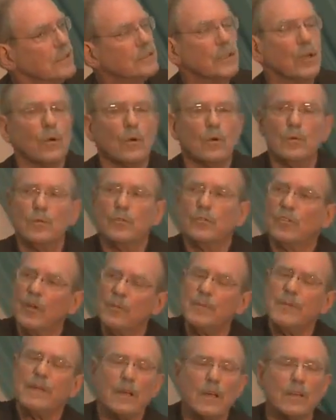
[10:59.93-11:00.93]
So,
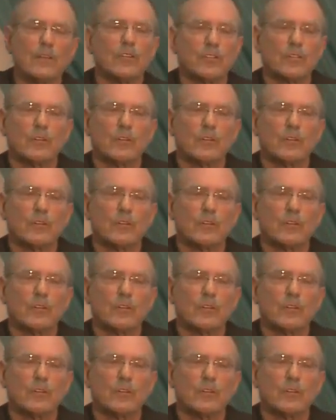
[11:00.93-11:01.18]
something on the